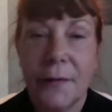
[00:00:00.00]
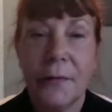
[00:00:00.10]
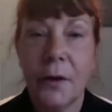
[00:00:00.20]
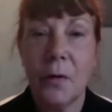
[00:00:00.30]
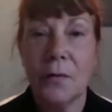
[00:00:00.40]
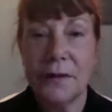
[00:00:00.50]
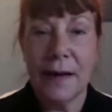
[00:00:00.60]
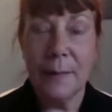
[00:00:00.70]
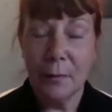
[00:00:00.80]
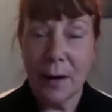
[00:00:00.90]
So the
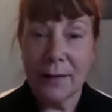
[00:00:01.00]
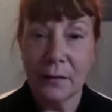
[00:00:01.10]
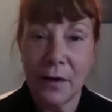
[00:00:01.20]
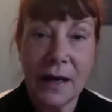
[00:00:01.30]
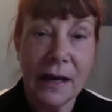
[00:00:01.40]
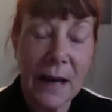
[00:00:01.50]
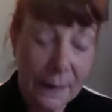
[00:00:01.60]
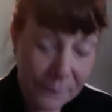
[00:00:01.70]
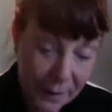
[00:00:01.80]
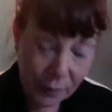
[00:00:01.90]
Democrats are taking
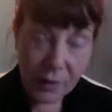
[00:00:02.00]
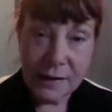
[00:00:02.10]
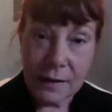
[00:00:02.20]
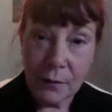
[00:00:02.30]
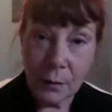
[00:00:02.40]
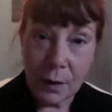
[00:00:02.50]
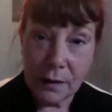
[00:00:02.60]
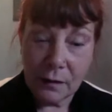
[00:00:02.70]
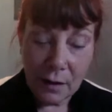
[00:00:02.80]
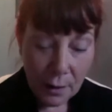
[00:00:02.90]
a very
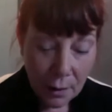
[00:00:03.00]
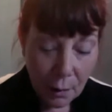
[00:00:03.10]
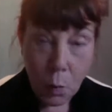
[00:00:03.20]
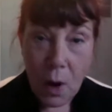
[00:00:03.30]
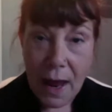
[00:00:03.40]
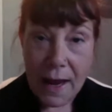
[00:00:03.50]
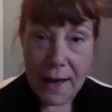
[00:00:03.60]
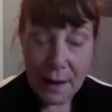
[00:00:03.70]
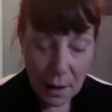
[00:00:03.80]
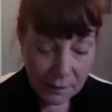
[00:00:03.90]
different
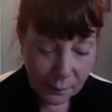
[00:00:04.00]
way,